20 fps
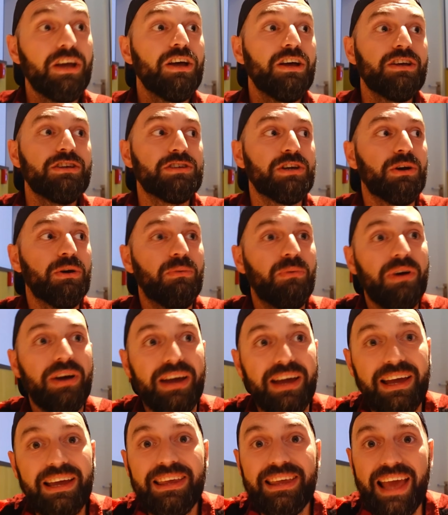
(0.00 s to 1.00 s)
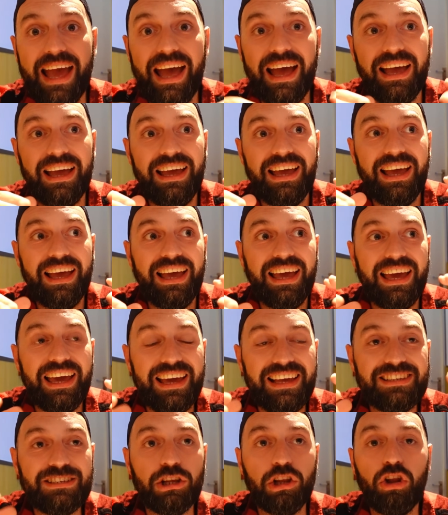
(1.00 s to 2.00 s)
So yeah,
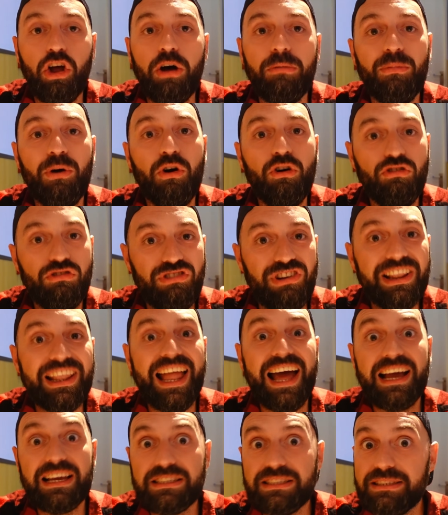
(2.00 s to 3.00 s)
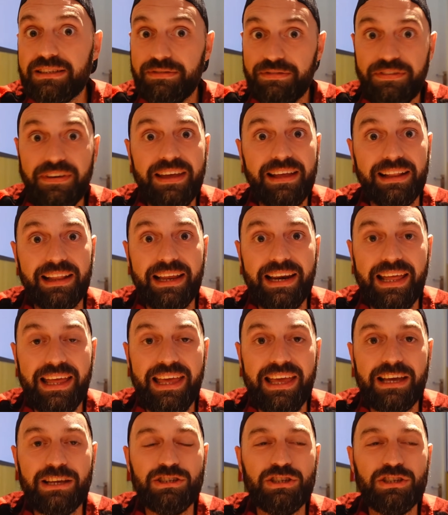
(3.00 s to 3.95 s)
it's a lot more relaxed feel in here.